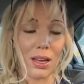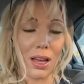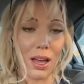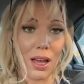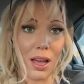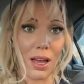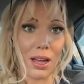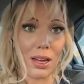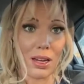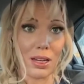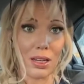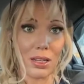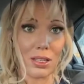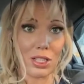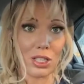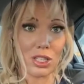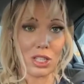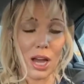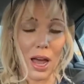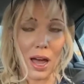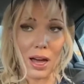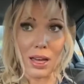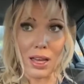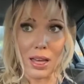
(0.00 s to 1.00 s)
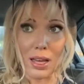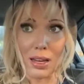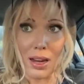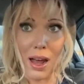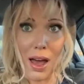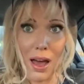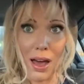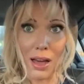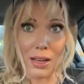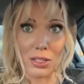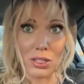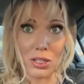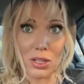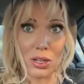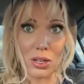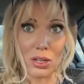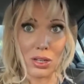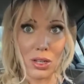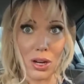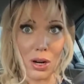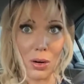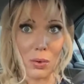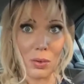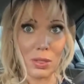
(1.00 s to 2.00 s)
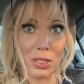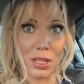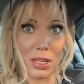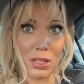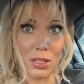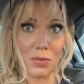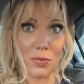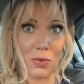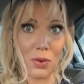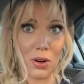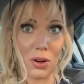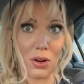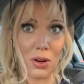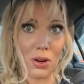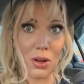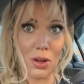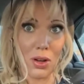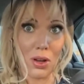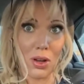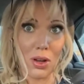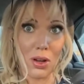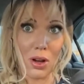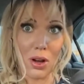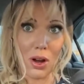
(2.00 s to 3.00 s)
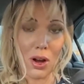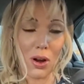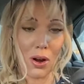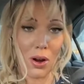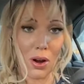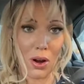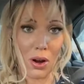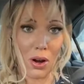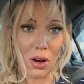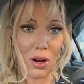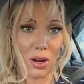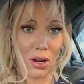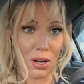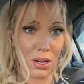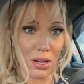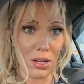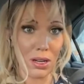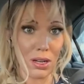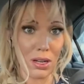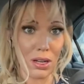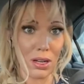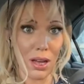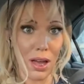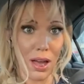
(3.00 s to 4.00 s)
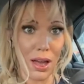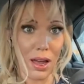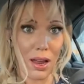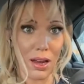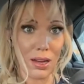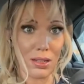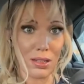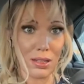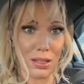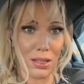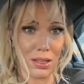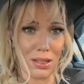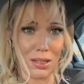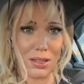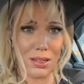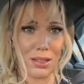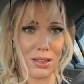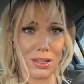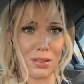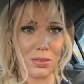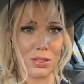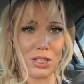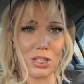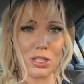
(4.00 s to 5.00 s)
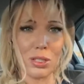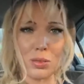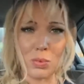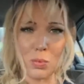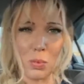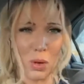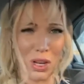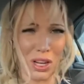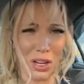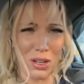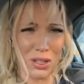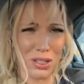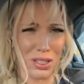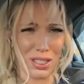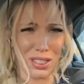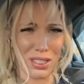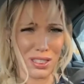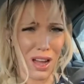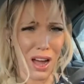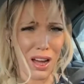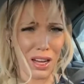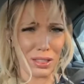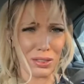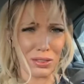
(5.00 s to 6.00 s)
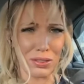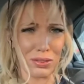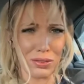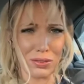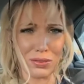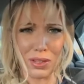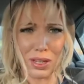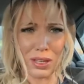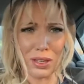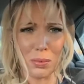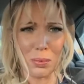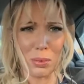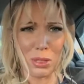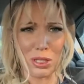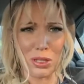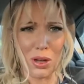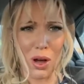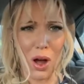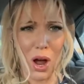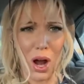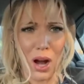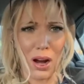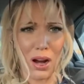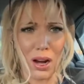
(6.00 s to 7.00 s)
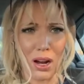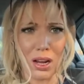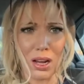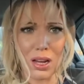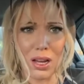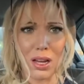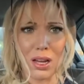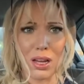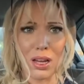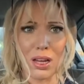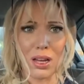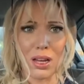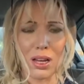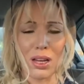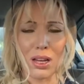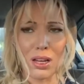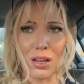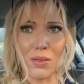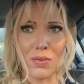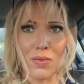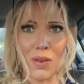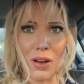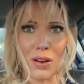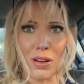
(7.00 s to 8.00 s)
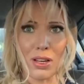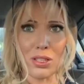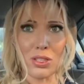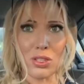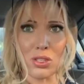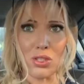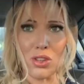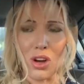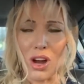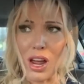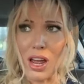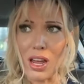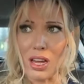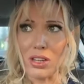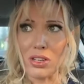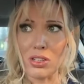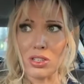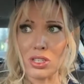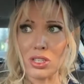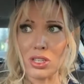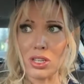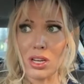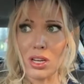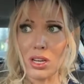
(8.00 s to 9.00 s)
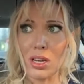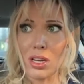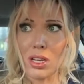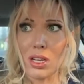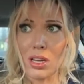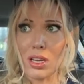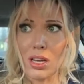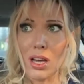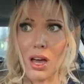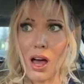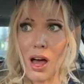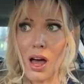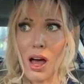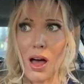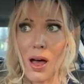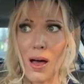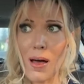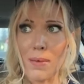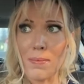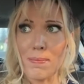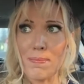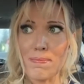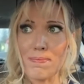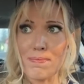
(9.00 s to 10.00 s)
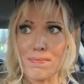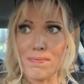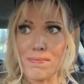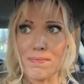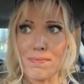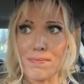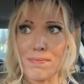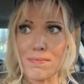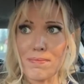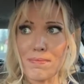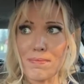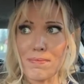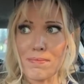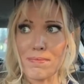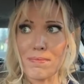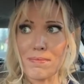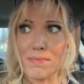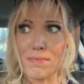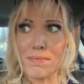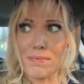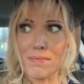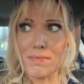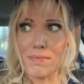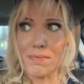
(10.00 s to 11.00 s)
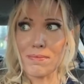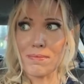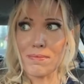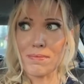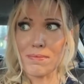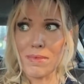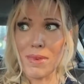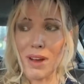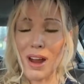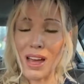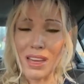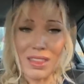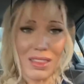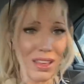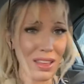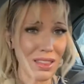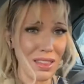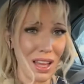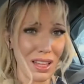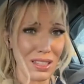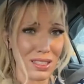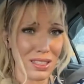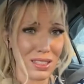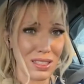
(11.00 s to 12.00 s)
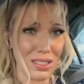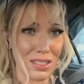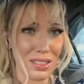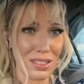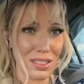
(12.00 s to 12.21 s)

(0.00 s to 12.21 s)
and check and asked her, you know, was this for her? And just weird stuff, very bizarre, very strange. And I think that's